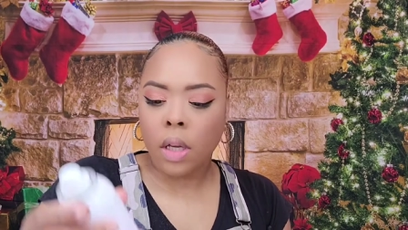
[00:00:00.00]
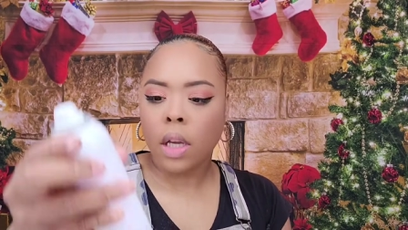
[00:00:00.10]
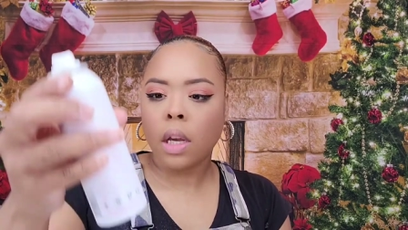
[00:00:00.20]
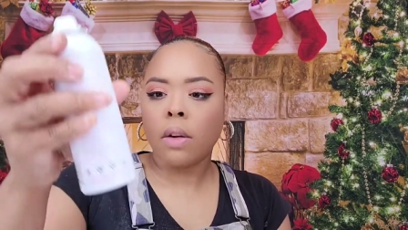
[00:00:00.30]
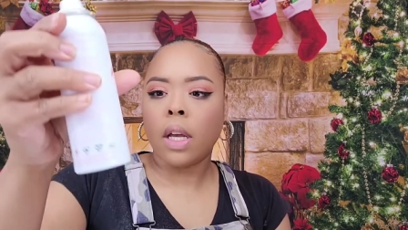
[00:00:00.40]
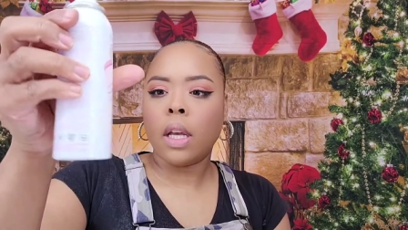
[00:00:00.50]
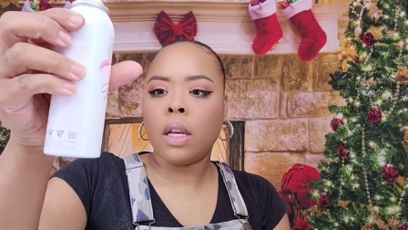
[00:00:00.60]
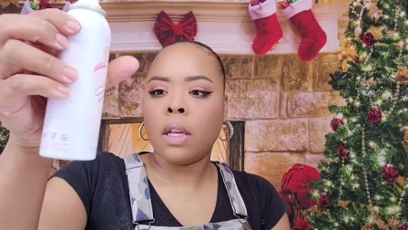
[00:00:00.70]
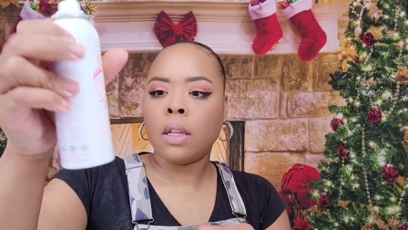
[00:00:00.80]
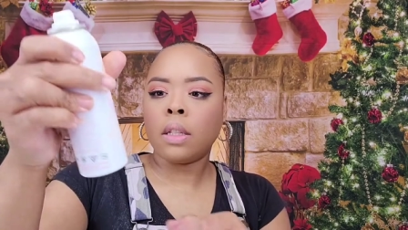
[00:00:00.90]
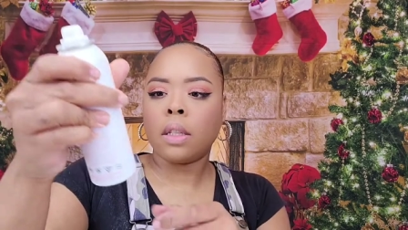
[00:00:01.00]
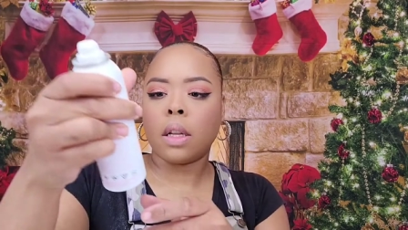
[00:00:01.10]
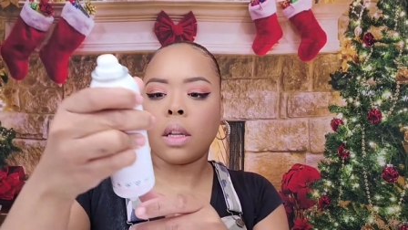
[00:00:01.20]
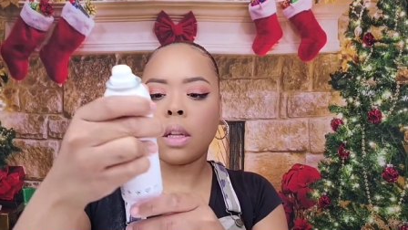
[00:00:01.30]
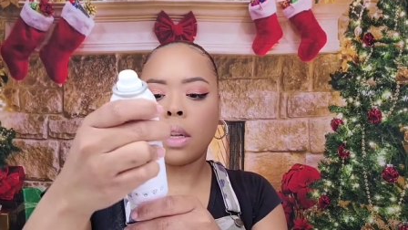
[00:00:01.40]
here it is,
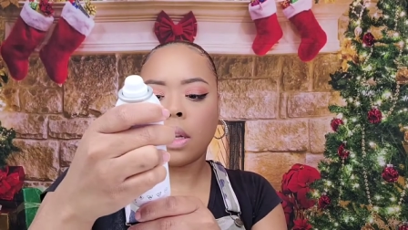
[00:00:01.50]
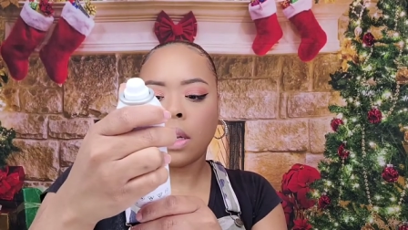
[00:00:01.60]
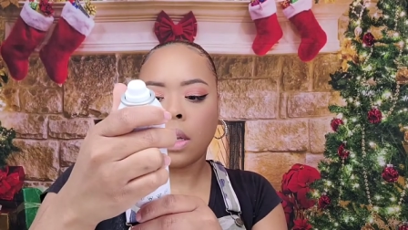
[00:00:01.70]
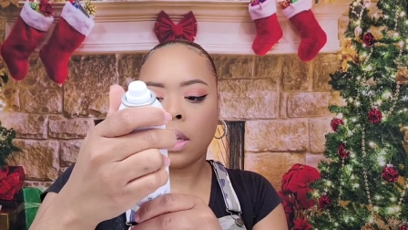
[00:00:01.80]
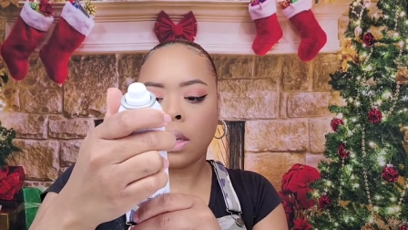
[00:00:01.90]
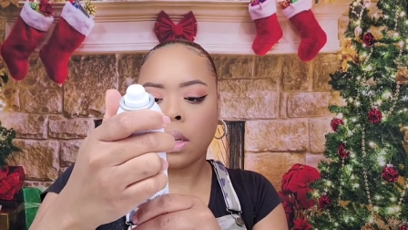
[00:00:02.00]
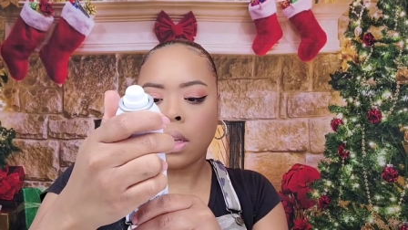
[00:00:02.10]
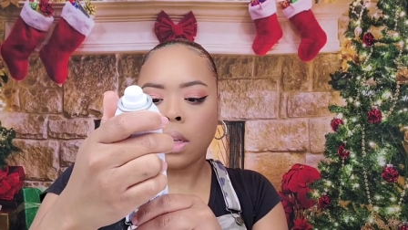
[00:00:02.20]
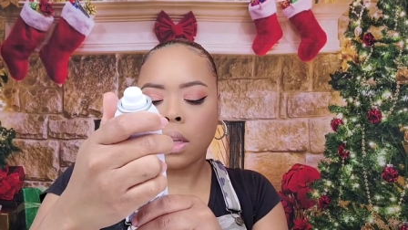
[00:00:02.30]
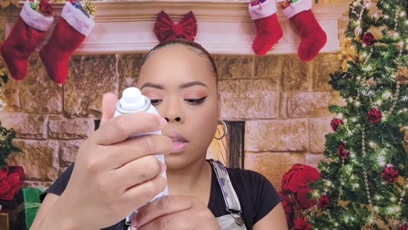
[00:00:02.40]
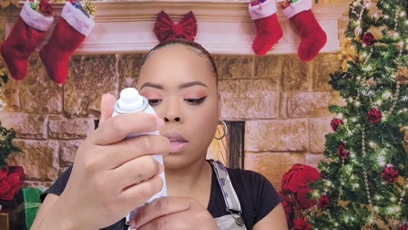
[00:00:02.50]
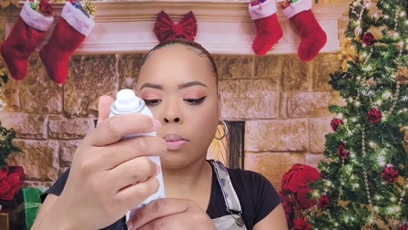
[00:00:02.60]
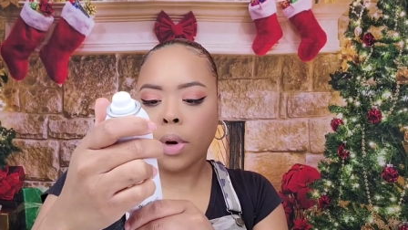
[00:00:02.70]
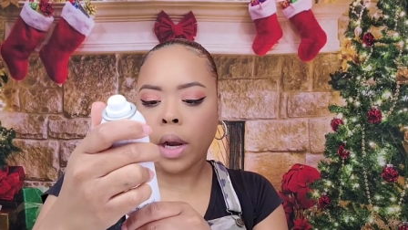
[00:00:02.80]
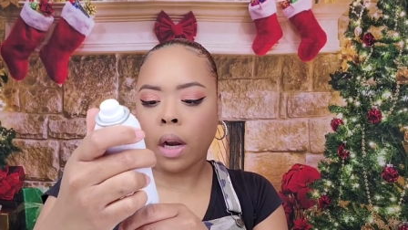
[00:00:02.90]
The
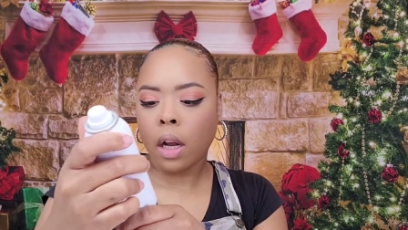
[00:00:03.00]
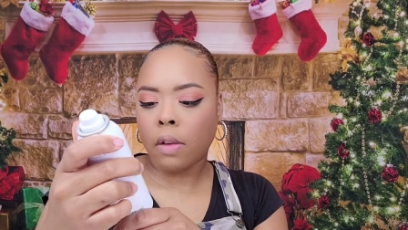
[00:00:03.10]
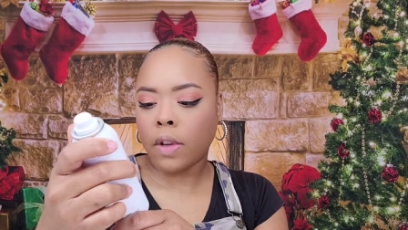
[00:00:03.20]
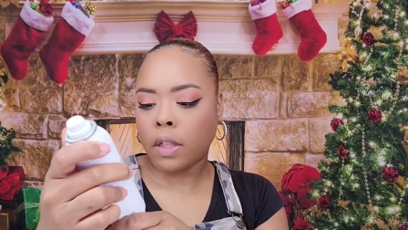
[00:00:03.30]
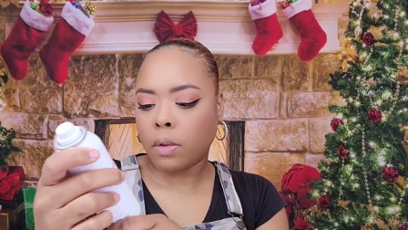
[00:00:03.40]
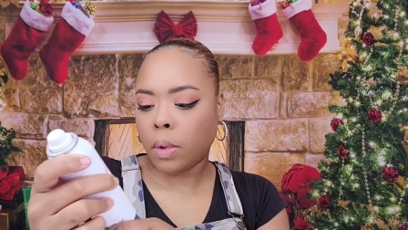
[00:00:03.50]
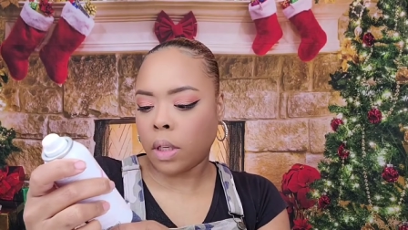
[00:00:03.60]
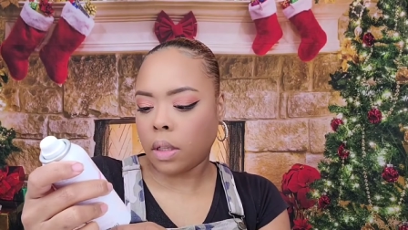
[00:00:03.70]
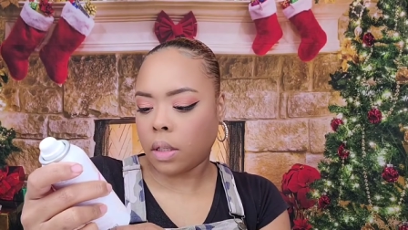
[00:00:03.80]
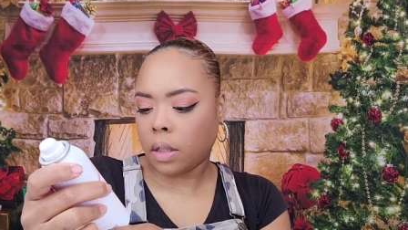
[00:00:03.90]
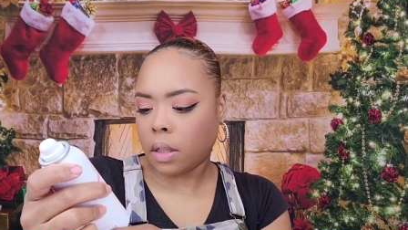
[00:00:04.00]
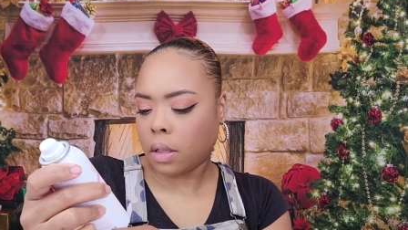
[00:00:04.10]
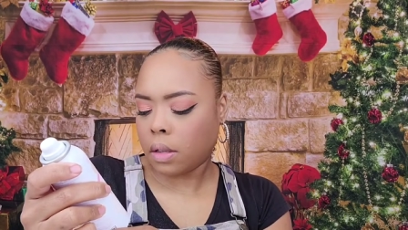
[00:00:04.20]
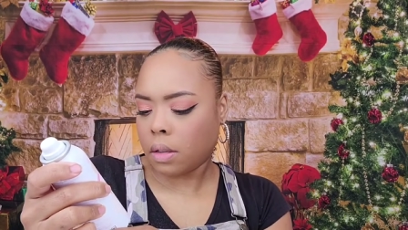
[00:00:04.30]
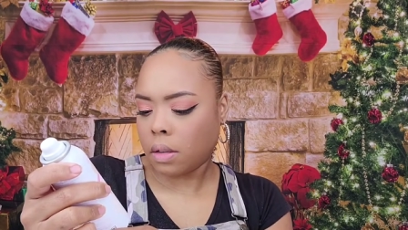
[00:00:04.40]
Prayer of a Sweet
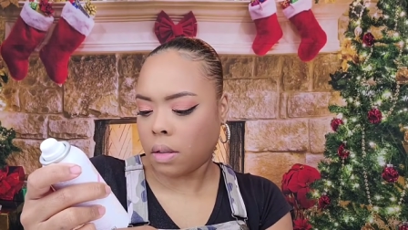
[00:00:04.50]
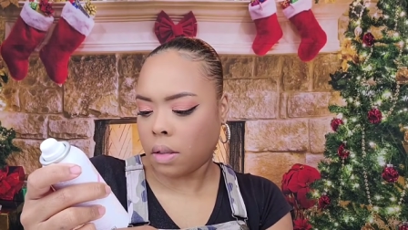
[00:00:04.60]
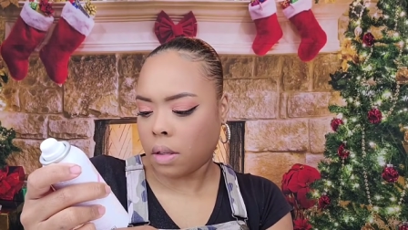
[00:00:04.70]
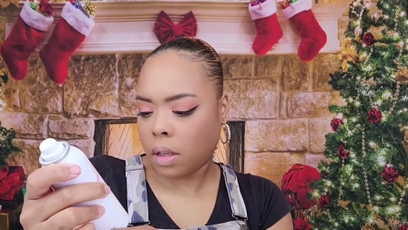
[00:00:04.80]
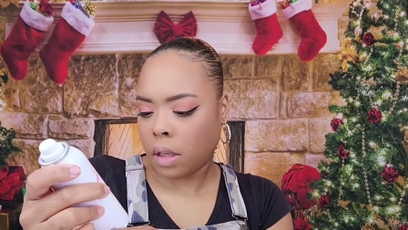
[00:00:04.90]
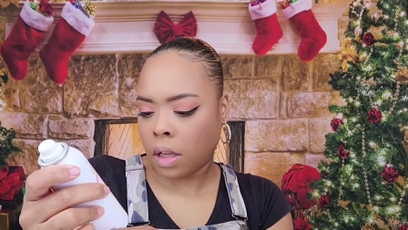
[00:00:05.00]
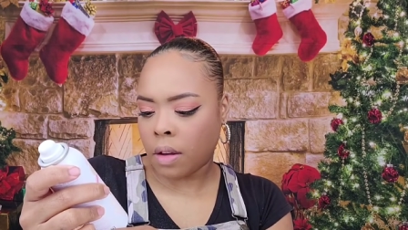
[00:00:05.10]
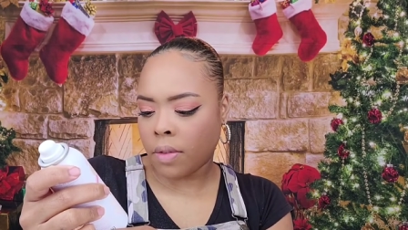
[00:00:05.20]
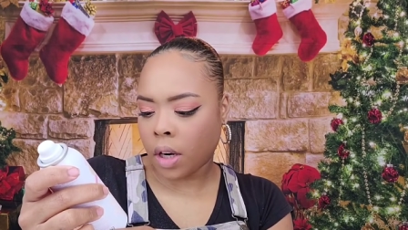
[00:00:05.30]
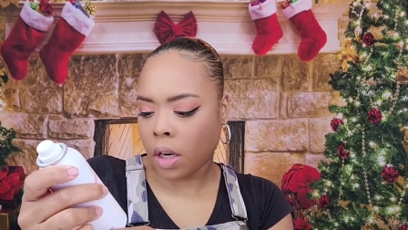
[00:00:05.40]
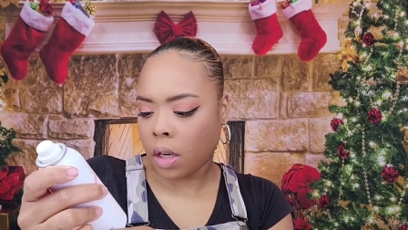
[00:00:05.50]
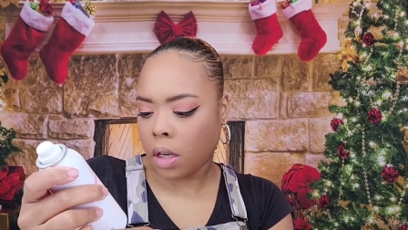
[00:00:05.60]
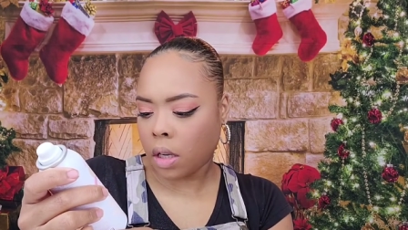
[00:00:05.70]
Lover.